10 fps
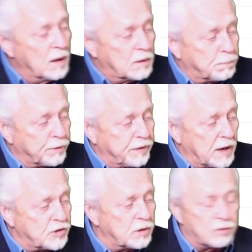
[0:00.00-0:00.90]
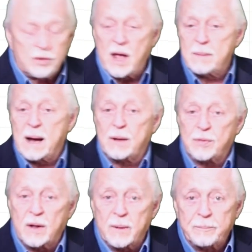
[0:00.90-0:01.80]
the professionals came
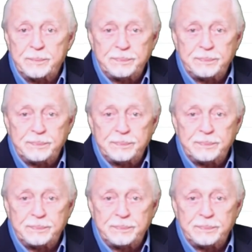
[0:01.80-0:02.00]
out there.